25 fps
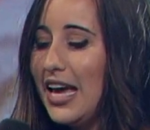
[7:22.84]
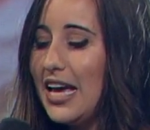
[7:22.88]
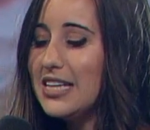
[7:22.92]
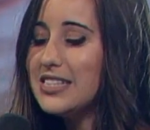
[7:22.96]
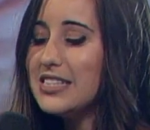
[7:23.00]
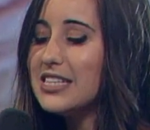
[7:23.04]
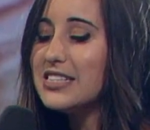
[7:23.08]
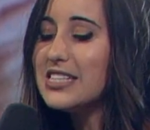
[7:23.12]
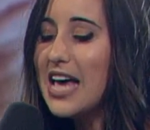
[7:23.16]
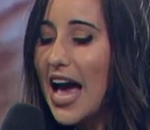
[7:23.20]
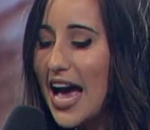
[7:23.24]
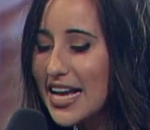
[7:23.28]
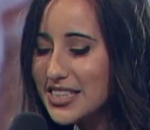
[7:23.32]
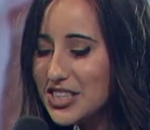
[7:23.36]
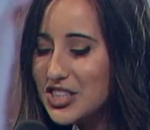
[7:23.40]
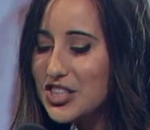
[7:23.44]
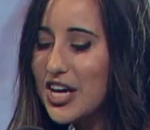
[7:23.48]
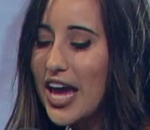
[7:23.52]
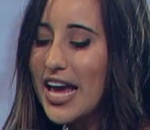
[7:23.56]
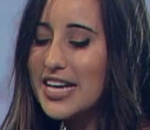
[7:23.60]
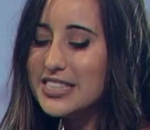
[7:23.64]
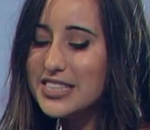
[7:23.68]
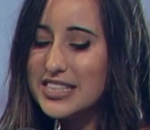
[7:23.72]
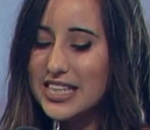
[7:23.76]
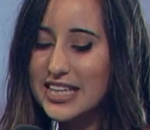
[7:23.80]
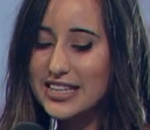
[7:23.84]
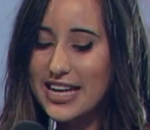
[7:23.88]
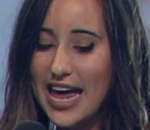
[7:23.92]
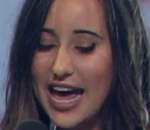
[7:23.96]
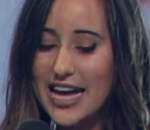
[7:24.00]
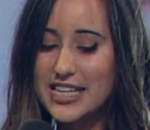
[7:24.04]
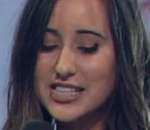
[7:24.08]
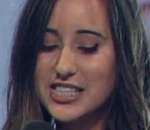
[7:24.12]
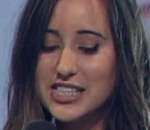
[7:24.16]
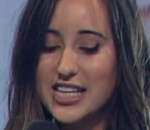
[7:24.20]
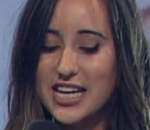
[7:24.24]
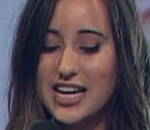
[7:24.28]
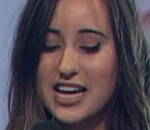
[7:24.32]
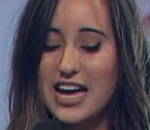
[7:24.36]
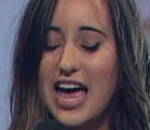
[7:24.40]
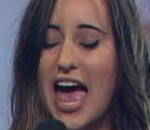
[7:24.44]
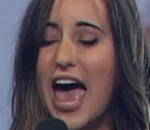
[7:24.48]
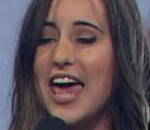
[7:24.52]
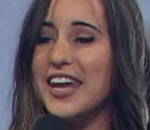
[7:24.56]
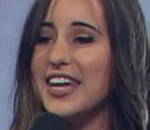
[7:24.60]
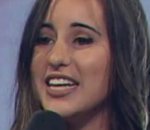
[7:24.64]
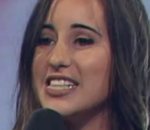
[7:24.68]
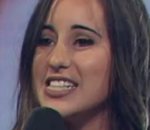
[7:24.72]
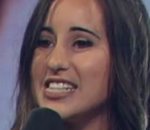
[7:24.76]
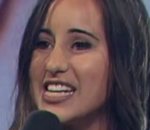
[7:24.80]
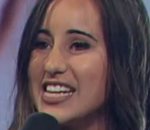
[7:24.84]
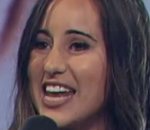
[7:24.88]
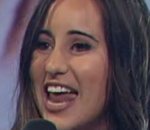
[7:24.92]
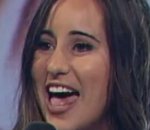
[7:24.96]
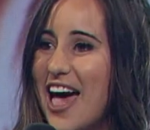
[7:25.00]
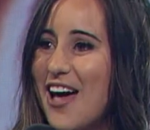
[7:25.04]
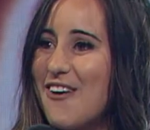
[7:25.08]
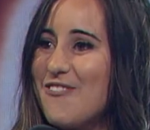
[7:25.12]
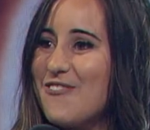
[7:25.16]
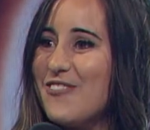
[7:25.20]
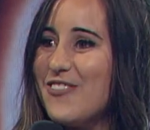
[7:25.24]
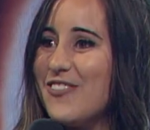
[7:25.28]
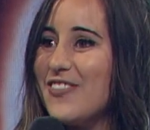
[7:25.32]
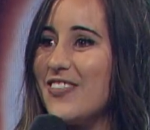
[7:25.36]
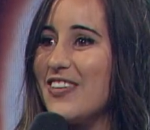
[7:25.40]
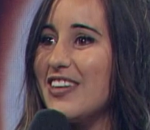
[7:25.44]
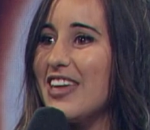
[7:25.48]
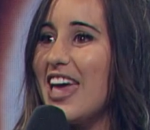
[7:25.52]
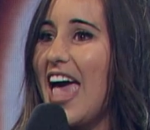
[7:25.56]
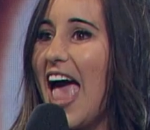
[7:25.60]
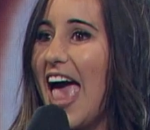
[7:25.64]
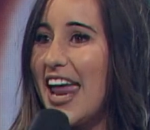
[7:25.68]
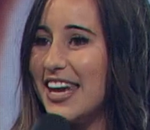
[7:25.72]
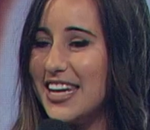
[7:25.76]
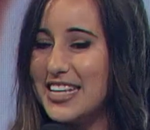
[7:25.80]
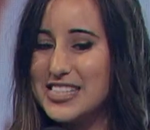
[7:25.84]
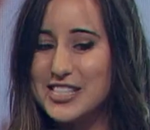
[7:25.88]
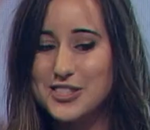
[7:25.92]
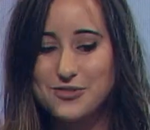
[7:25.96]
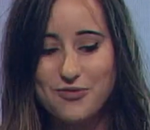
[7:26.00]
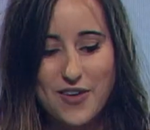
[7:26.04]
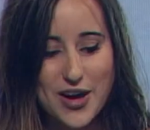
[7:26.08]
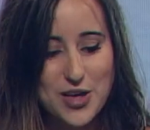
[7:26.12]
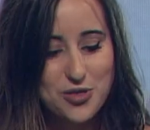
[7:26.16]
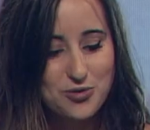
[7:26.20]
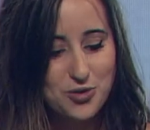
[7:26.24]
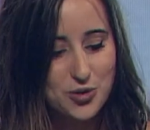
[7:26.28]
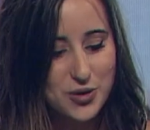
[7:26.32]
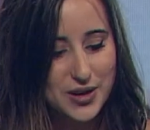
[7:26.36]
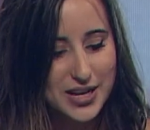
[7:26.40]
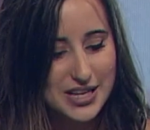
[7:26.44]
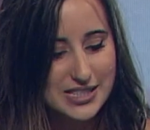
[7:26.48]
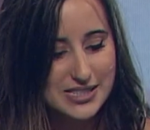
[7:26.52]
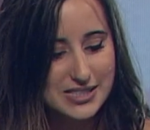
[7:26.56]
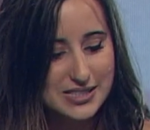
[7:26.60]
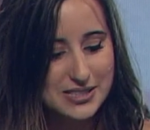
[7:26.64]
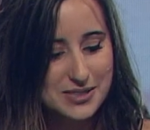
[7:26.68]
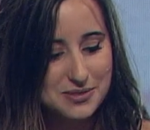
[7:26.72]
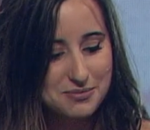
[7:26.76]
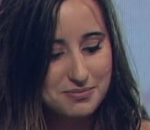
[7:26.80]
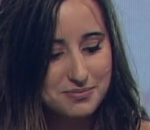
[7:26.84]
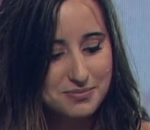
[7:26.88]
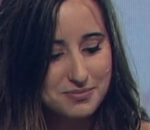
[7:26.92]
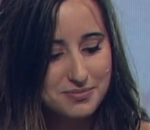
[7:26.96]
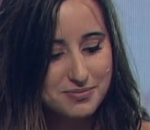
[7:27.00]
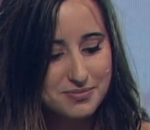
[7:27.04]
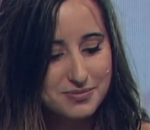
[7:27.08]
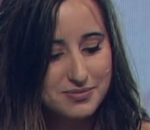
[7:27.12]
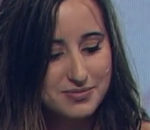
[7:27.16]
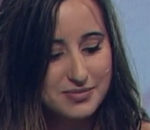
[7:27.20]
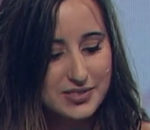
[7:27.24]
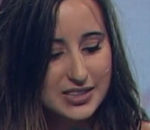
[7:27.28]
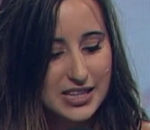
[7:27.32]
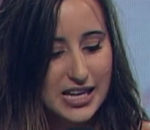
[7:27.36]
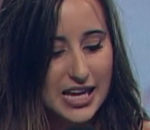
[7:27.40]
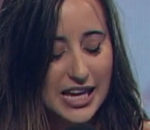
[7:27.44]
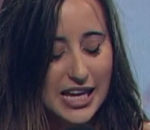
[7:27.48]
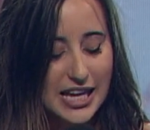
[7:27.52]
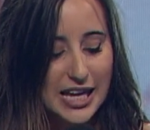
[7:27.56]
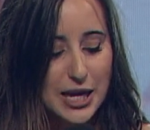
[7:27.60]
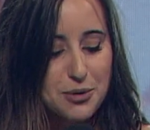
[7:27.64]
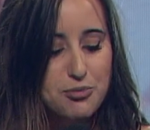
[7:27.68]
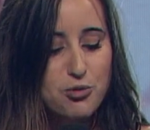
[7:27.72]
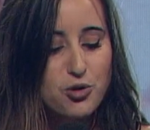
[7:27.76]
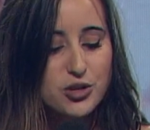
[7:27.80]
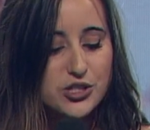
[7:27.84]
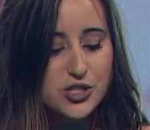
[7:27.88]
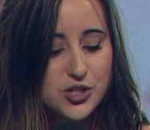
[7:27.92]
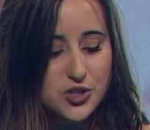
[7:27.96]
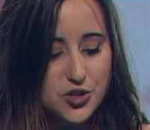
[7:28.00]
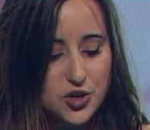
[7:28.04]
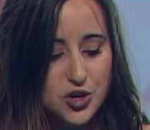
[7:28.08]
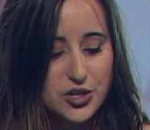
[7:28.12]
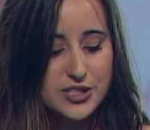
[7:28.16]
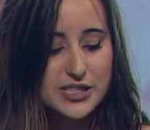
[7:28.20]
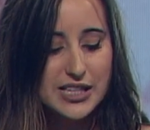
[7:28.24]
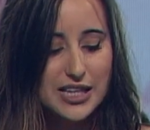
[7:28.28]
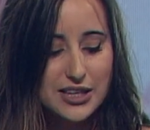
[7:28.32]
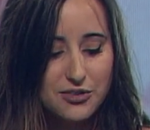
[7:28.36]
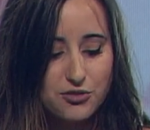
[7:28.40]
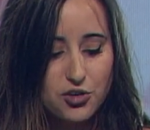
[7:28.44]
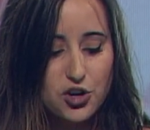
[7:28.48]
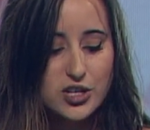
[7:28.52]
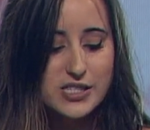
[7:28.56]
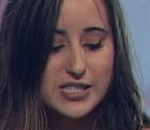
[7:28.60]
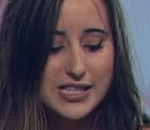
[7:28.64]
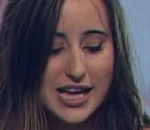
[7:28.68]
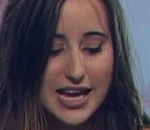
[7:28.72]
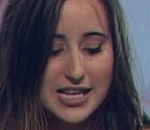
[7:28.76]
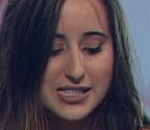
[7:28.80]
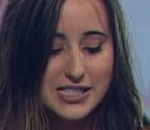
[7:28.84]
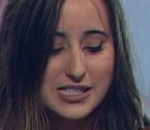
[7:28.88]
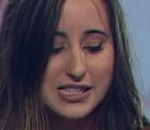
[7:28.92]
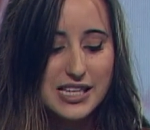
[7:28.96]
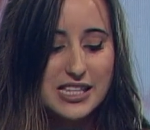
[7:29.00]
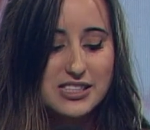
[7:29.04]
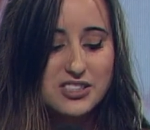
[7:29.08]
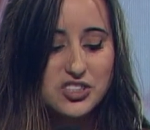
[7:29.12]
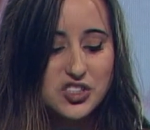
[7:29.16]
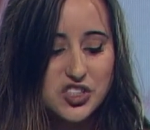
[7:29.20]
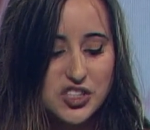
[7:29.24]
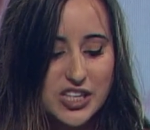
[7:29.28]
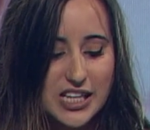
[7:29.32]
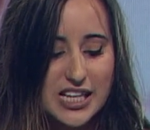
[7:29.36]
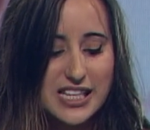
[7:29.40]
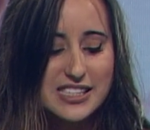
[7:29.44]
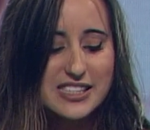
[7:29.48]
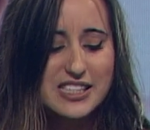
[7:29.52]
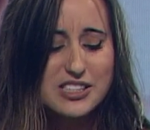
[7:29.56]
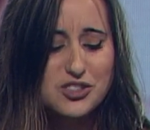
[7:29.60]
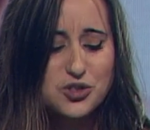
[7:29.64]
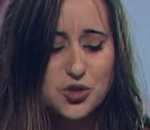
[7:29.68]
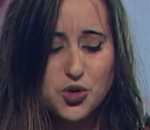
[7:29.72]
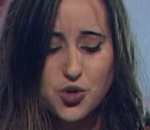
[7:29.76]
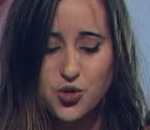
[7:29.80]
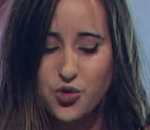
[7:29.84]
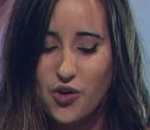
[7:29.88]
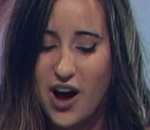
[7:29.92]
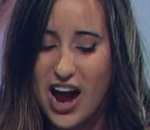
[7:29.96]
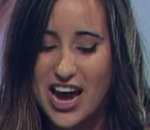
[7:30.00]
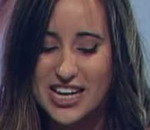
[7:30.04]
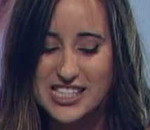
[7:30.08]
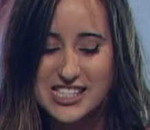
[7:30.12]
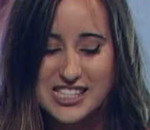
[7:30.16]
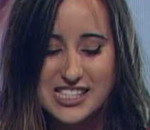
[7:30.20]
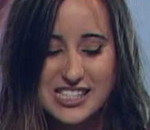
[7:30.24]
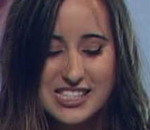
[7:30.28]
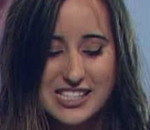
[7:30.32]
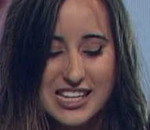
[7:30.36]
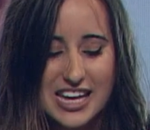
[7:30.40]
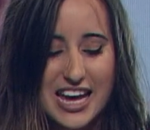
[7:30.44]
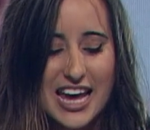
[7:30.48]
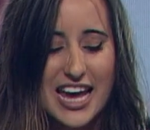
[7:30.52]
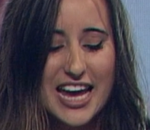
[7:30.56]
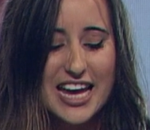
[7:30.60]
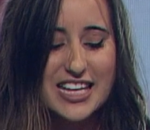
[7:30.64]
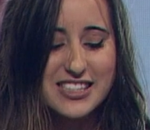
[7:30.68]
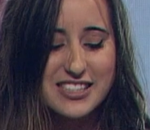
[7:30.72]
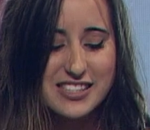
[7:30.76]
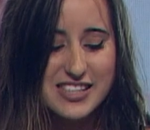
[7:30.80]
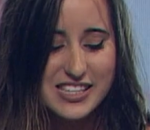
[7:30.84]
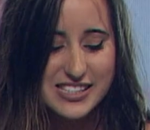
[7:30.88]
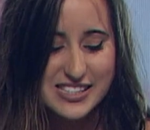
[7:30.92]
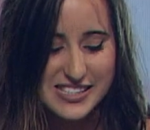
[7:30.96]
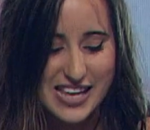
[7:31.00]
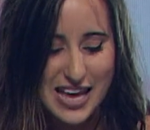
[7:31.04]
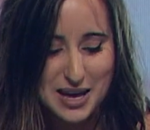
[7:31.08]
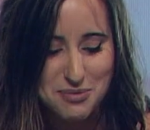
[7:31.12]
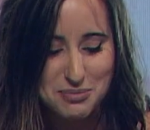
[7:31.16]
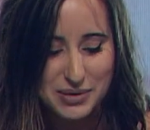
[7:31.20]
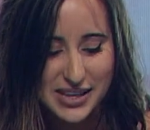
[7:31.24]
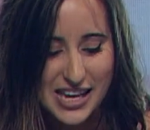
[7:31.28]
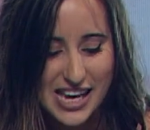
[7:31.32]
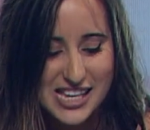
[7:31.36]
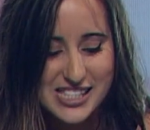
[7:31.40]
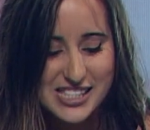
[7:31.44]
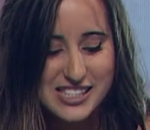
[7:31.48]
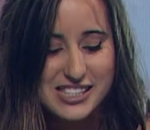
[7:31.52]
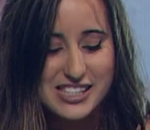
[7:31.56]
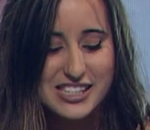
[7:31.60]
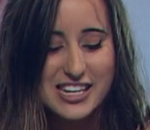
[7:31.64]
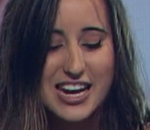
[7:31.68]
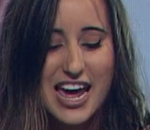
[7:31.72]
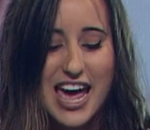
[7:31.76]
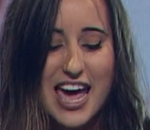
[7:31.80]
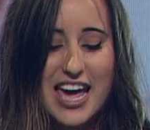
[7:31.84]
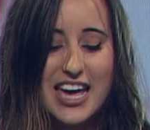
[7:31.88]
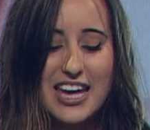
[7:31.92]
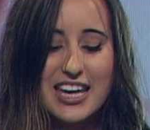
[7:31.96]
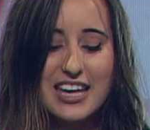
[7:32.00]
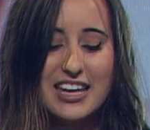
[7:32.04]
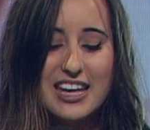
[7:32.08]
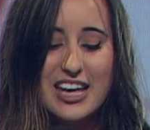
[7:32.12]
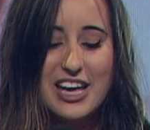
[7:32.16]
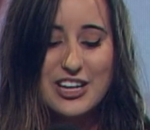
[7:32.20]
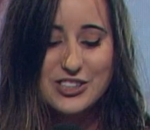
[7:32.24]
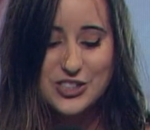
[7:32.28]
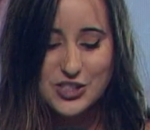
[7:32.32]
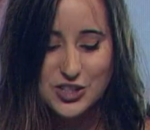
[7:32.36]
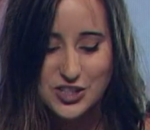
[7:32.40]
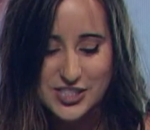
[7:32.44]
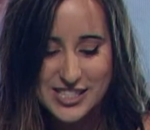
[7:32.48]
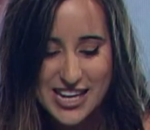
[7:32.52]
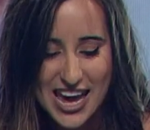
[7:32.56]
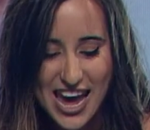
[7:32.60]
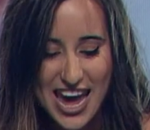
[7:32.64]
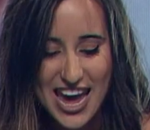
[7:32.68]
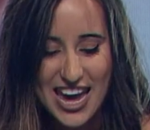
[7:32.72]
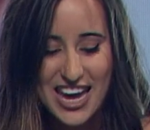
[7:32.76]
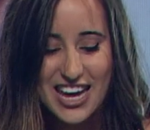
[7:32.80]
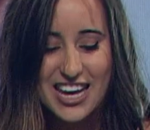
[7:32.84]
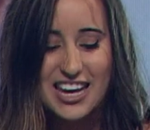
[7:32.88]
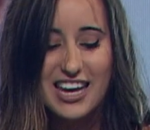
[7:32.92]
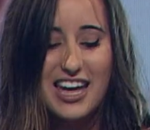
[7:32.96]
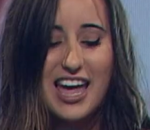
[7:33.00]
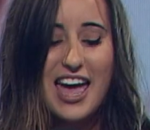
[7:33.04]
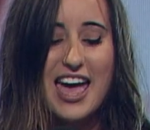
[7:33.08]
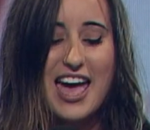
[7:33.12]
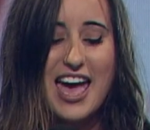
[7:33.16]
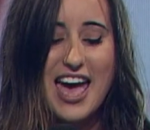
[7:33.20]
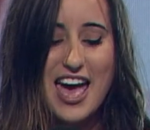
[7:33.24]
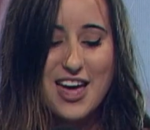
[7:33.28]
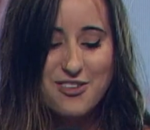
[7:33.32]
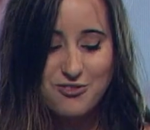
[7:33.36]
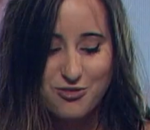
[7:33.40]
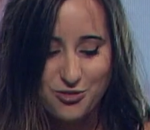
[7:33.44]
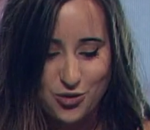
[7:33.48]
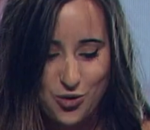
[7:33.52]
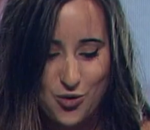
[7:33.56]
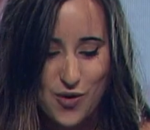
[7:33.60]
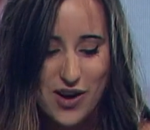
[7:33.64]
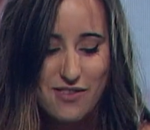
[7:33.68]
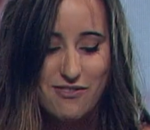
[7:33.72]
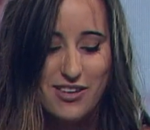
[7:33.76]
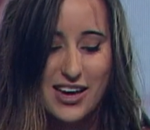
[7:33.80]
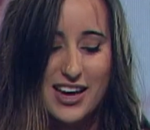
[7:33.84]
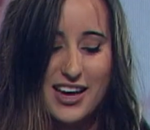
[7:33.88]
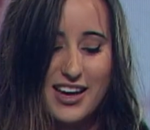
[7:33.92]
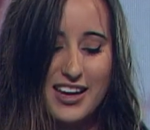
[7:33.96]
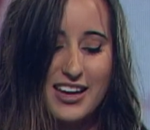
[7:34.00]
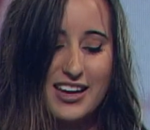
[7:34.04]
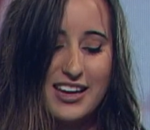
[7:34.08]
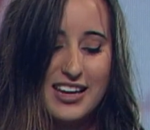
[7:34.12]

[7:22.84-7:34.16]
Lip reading: is his unchanging nature and his love and his faithfulness. Hebrews 13 verse 8 says, Jesus Christ is the same yesterday, today, and forever.